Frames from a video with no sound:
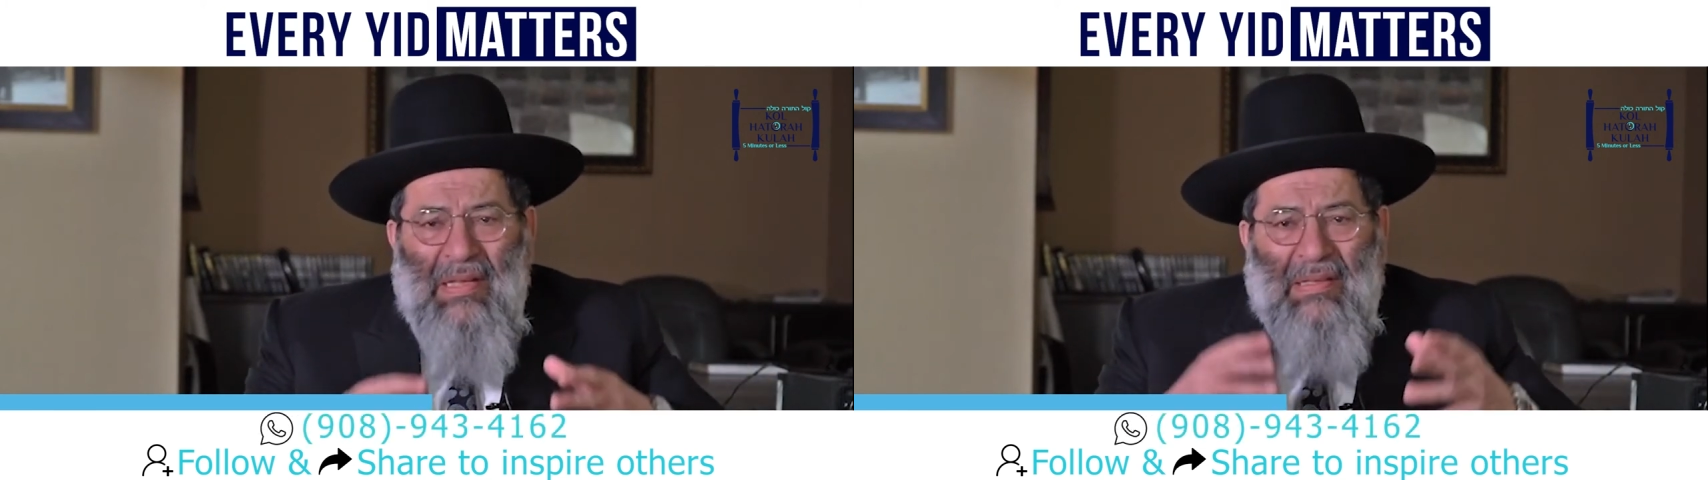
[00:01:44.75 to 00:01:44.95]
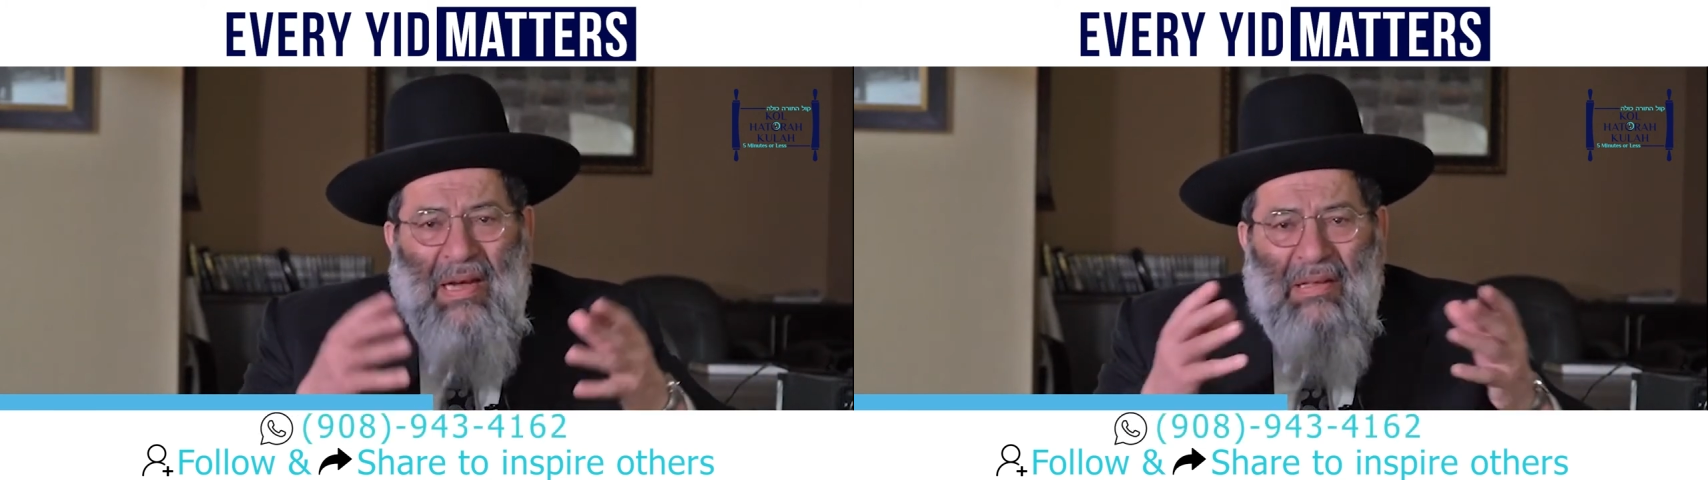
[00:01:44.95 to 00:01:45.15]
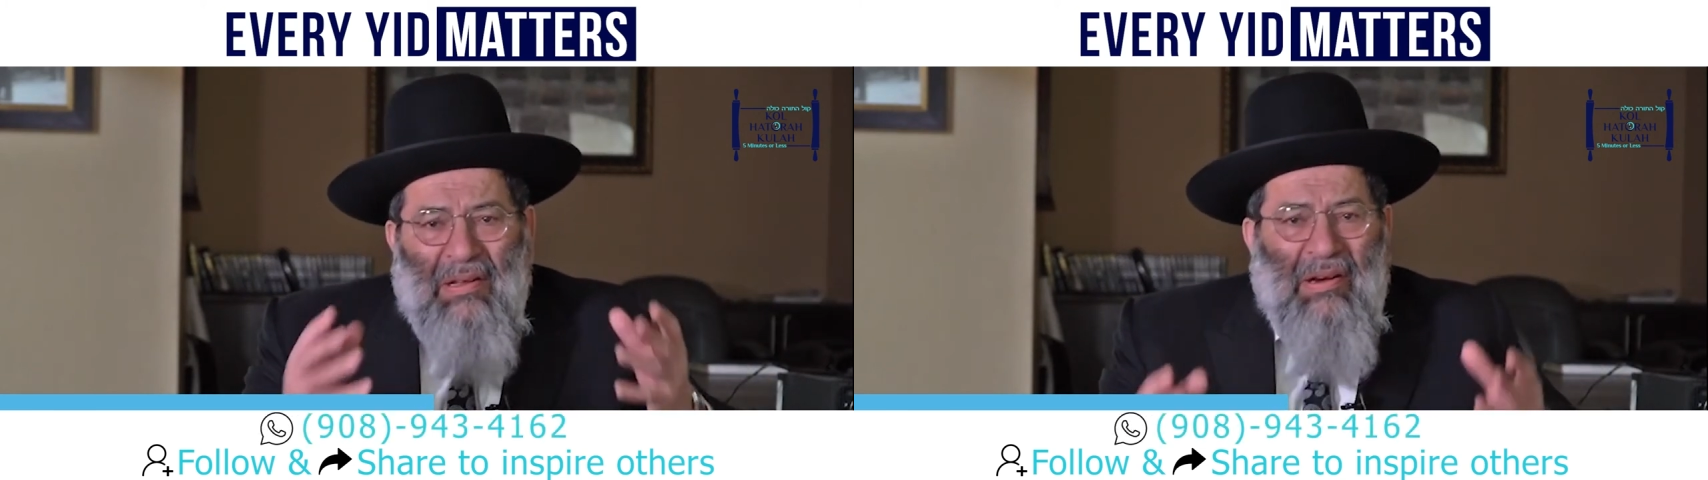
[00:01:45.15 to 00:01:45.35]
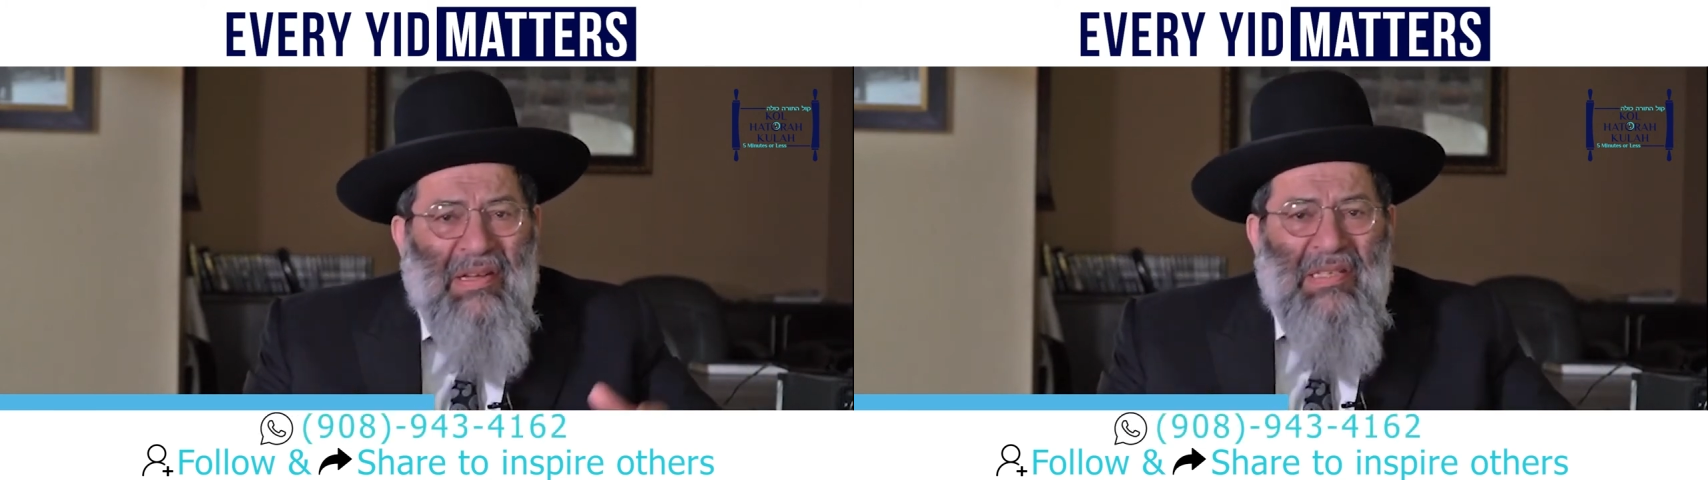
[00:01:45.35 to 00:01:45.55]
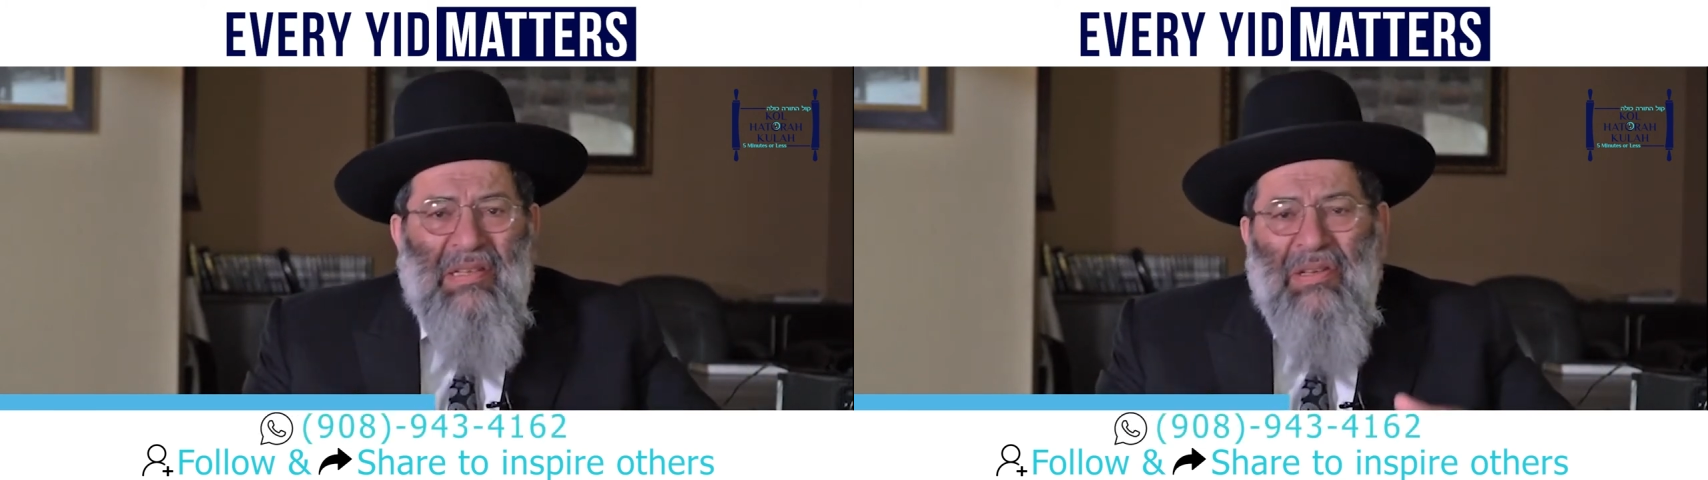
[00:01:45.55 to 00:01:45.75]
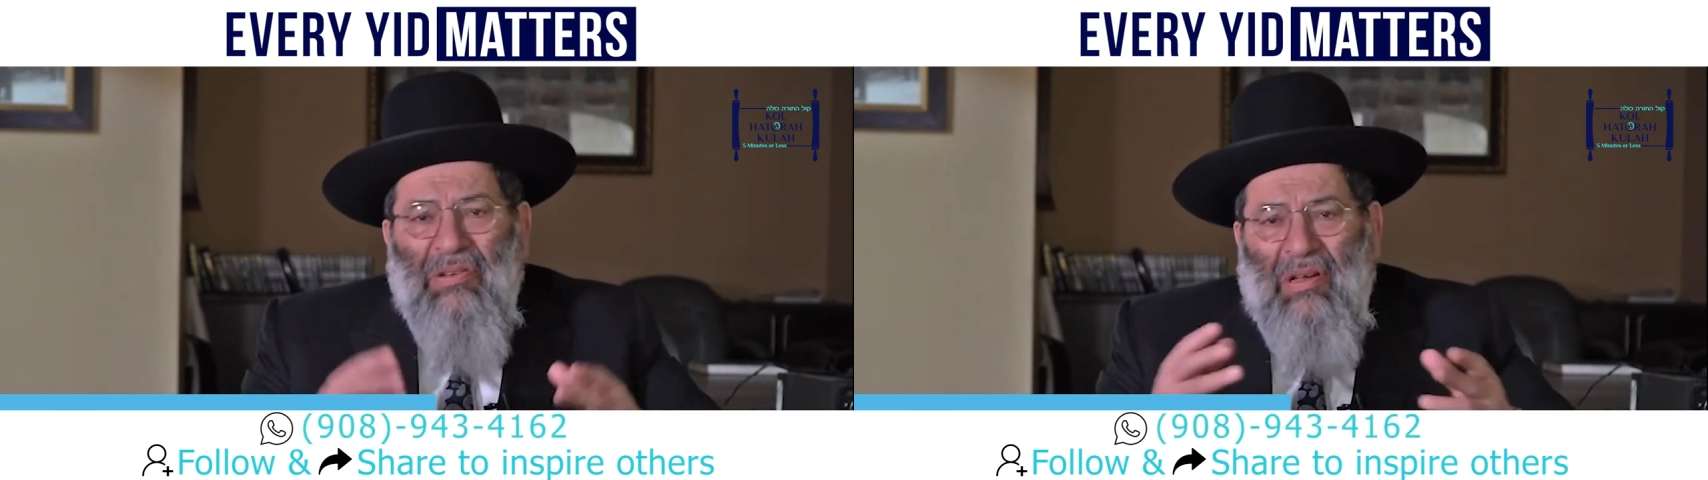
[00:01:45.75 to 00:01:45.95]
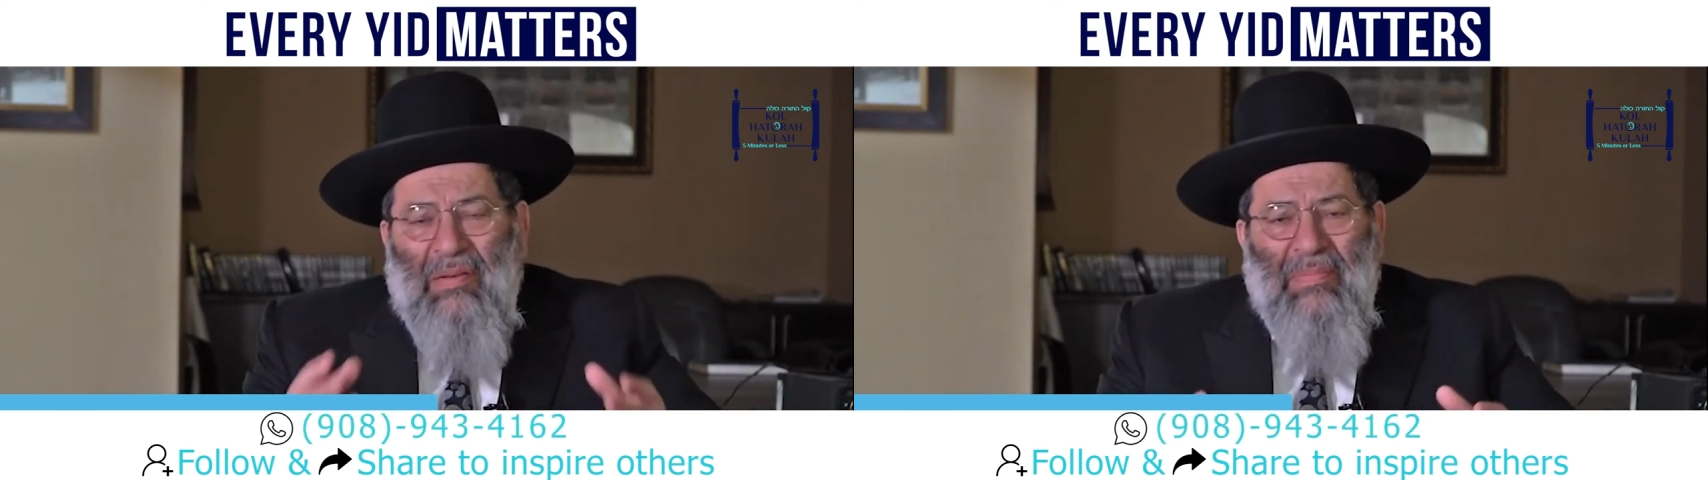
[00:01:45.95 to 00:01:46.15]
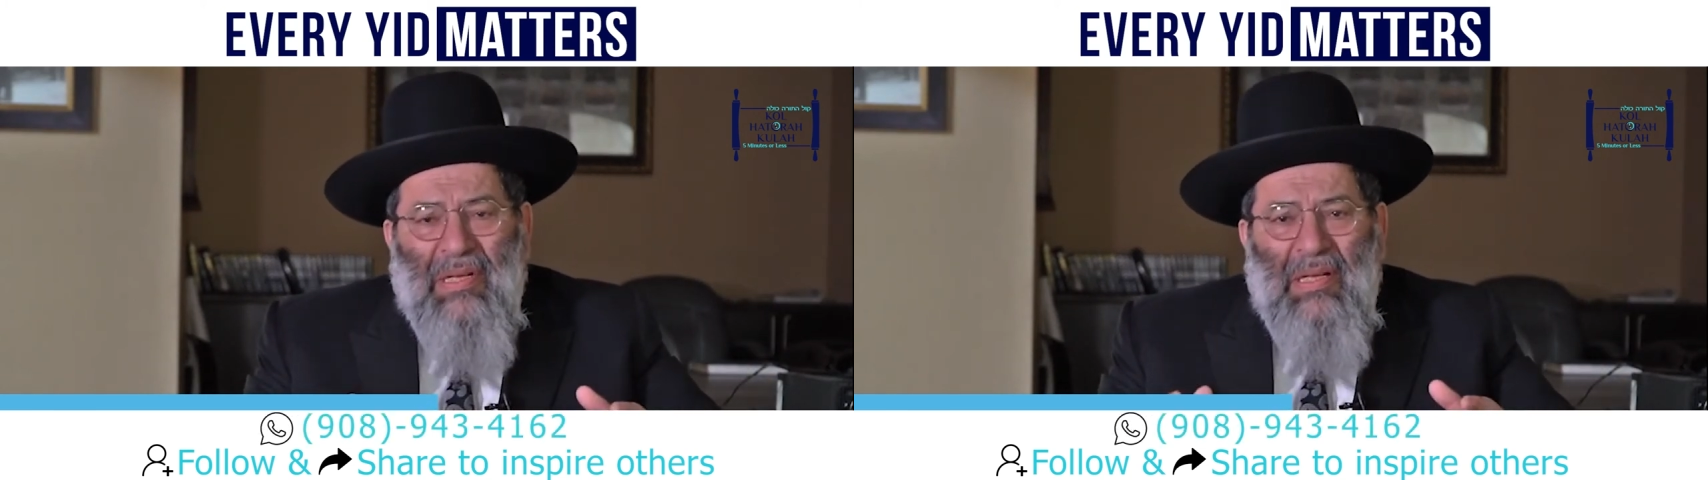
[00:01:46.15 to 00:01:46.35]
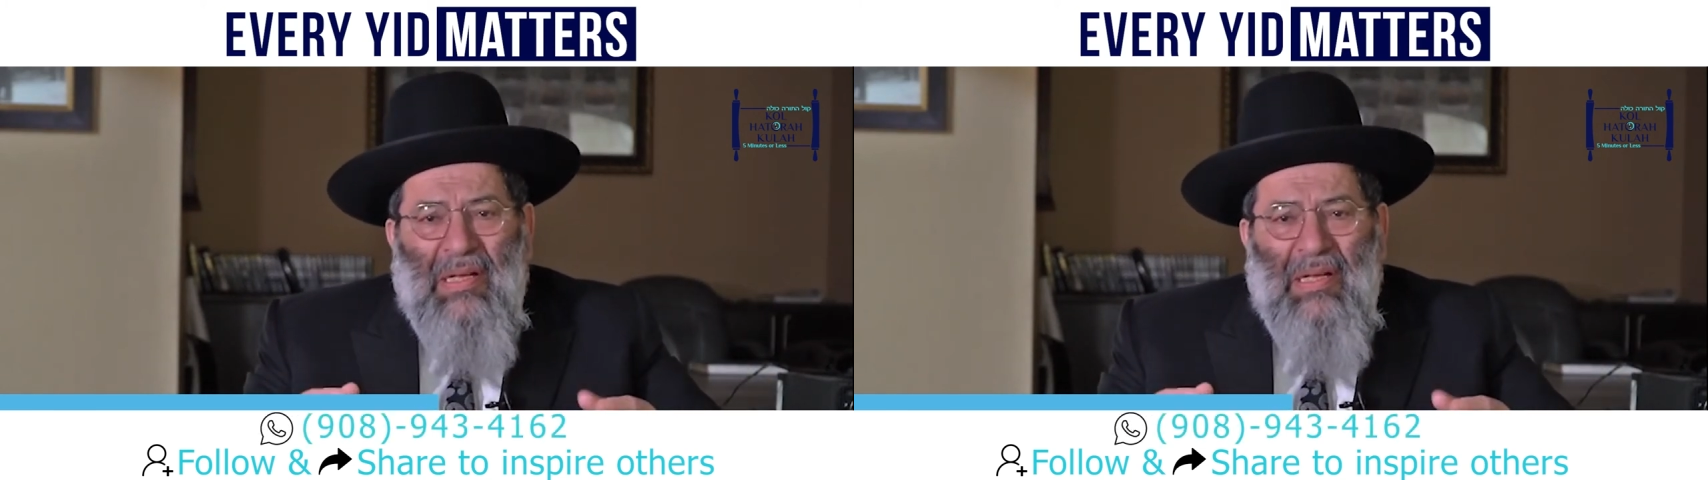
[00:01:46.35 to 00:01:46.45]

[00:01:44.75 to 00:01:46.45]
The halachis and the inyanim.